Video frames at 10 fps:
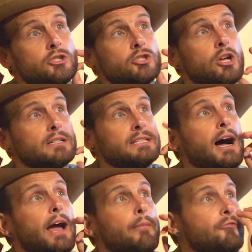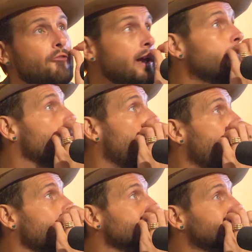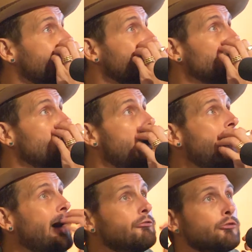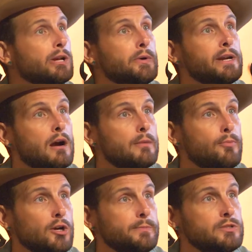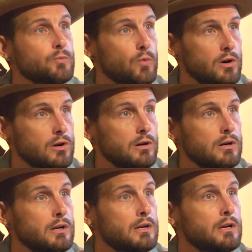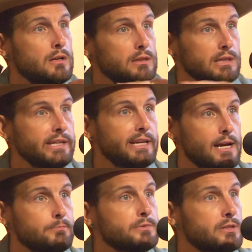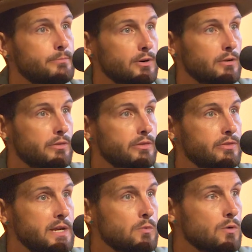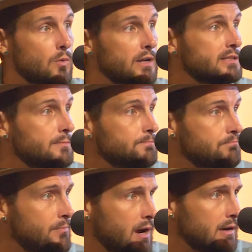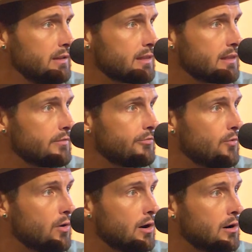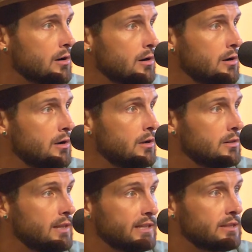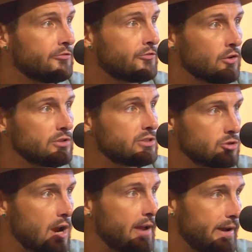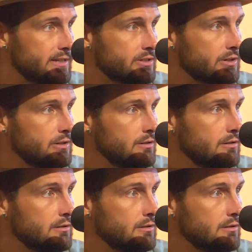just talk time frame wise, like how frequent our appointments were leading up to the birth. They were once a month for like the first trimester.